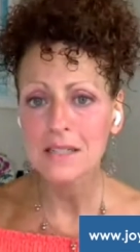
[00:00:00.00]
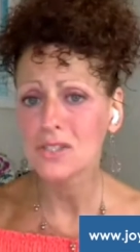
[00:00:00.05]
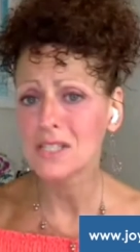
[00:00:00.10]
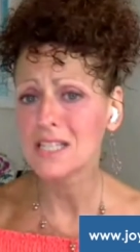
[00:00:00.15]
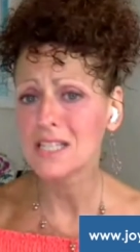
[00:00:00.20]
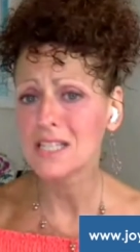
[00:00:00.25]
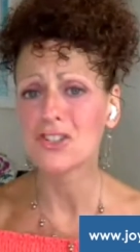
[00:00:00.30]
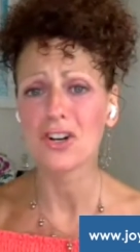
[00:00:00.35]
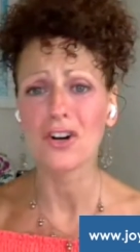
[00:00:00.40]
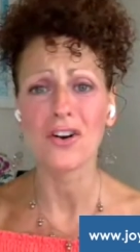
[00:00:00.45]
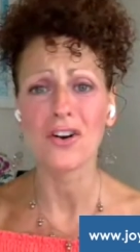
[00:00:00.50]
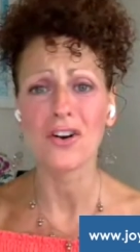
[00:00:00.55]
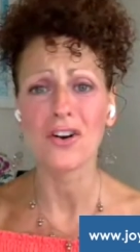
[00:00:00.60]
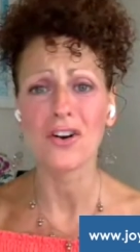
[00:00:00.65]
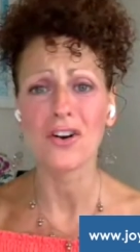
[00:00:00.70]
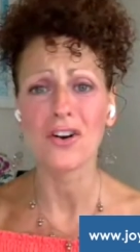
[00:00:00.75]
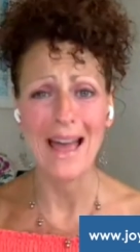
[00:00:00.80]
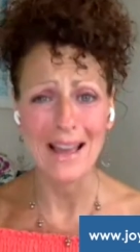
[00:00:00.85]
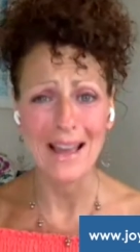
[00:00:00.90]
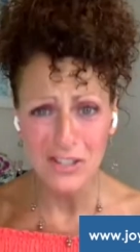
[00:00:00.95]
You see sugar
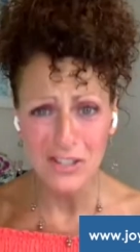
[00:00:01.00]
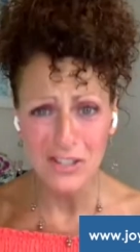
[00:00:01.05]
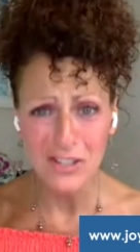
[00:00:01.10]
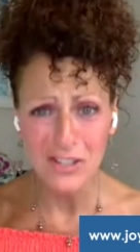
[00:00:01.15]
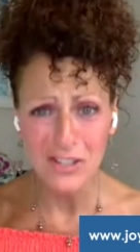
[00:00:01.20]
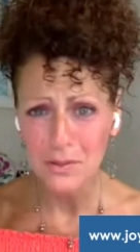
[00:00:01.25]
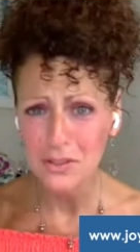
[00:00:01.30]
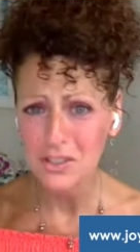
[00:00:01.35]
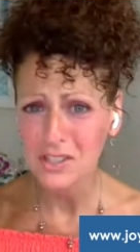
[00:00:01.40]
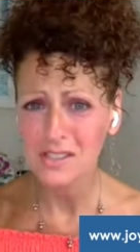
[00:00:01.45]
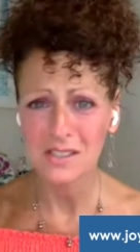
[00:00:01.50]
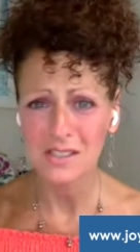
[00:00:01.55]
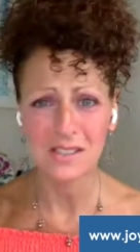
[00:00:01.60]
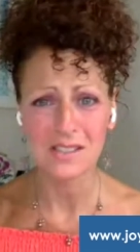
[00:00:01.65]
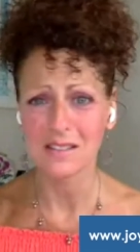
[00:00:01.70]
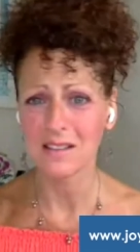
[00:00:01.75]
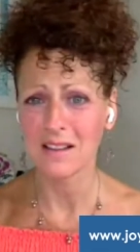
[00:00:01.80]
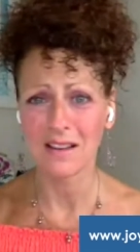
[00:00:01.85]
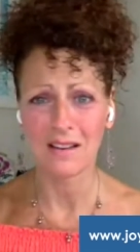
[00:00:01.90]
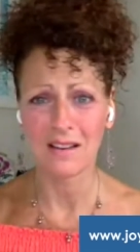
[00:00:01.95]
and ketchup, which
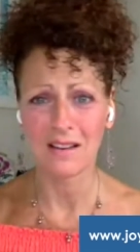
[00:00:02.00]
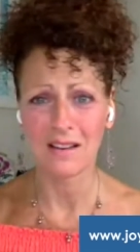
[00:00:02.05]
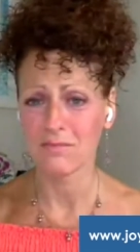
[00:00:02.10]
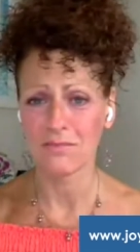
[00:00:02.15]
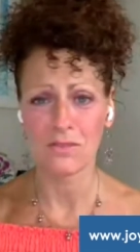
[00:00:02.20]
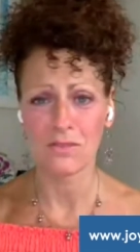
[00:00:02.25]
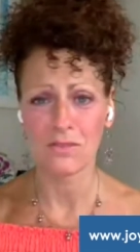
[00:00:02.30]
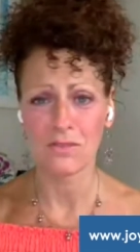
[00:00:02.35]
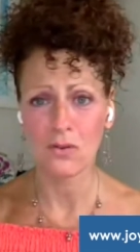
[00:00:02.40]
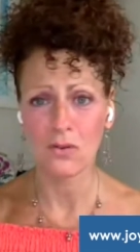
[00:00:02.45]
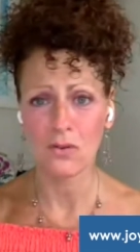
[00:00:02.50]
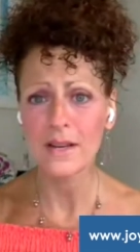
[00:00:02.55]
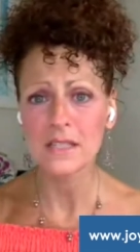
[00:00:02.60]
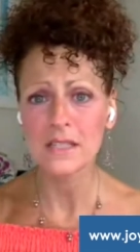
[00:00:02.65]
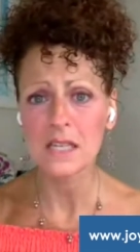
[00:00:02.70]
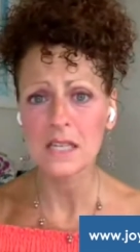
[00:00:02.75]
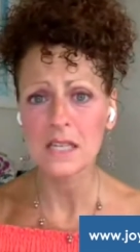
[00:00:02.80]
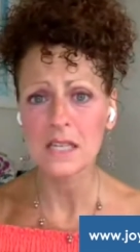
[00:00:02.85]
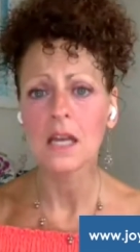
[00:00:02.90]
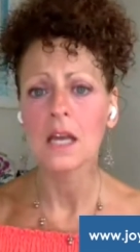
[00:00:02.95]
is like
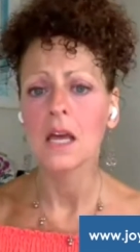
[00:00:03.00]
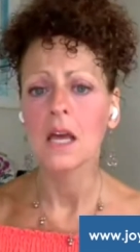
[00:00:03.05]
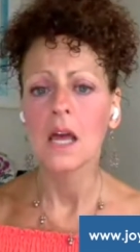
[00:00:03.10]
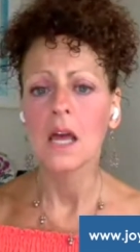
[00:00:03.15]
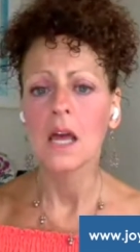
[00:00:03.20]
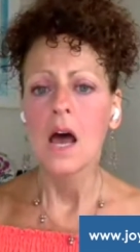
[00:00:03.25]
crazy,